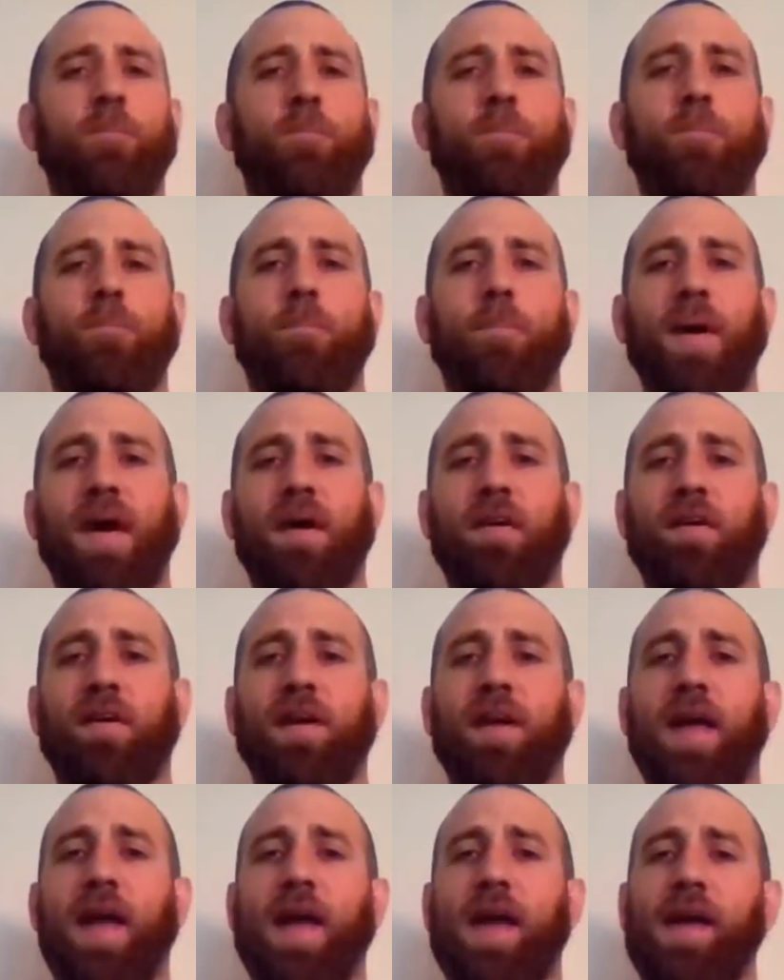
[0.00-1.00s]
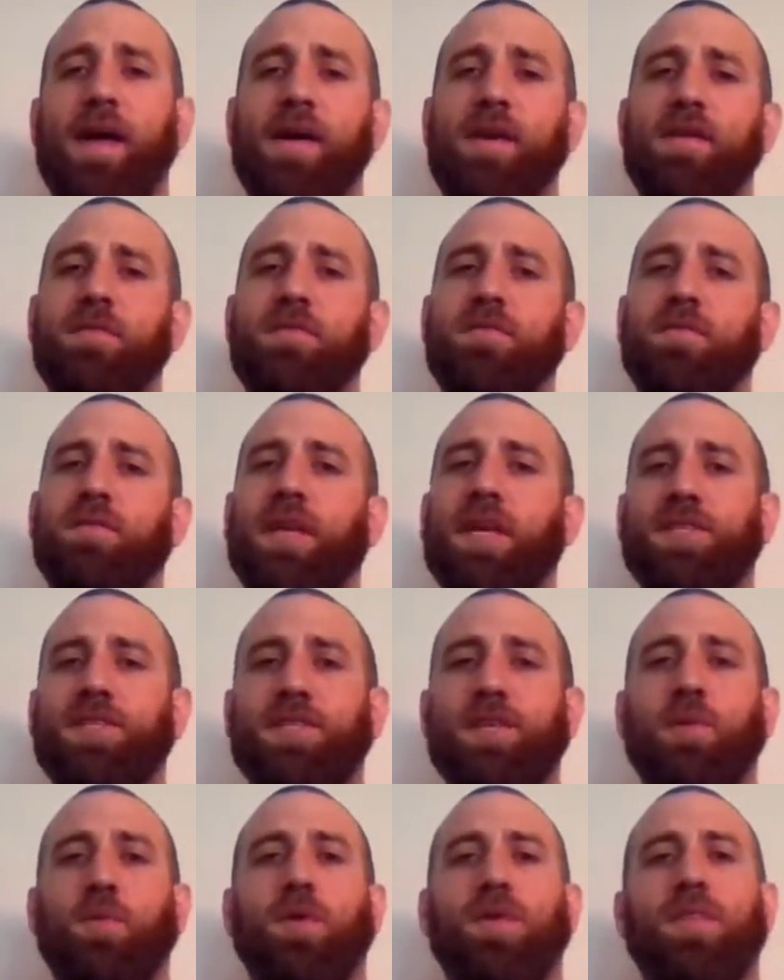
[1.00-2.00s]
Baron and
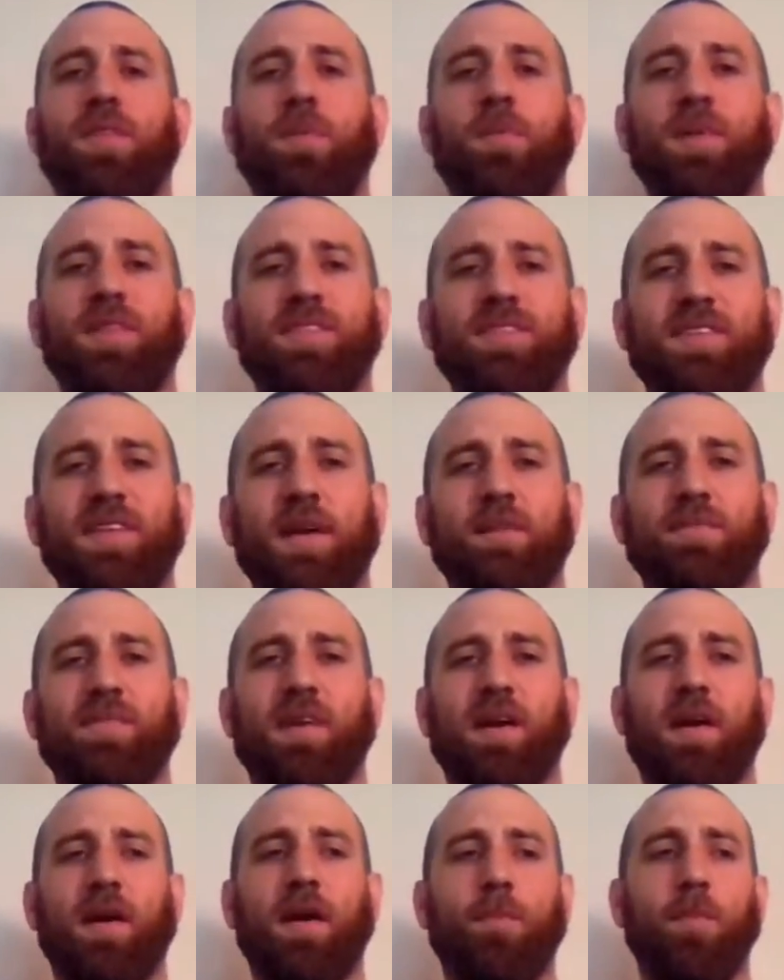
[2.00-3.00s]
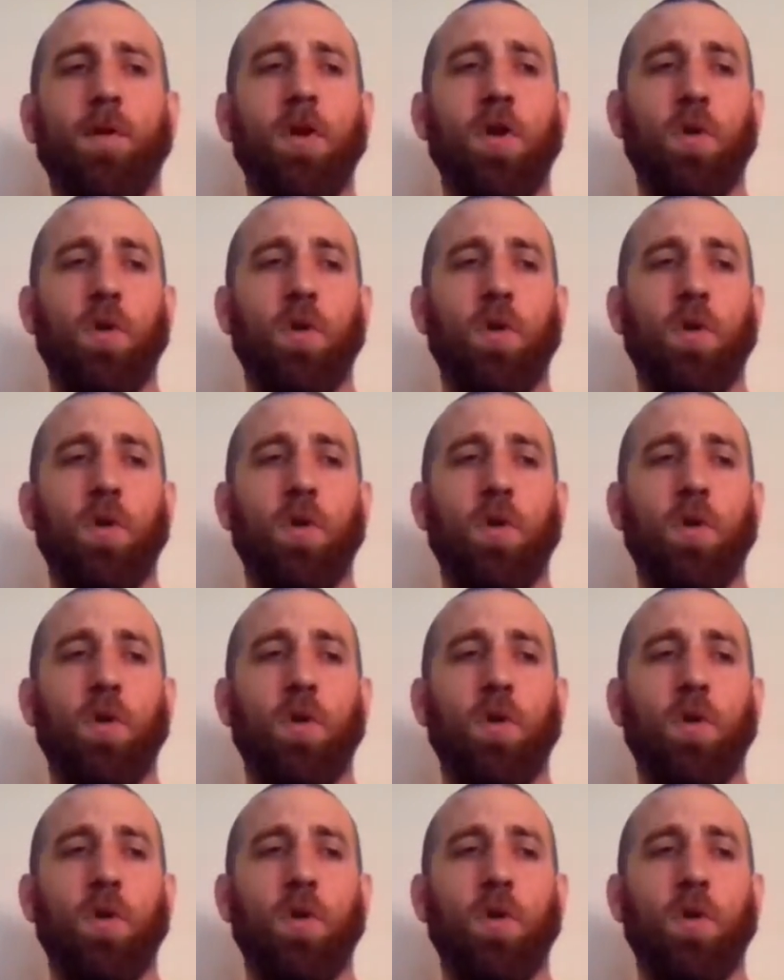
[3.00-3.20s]
Lacey with them at the same time.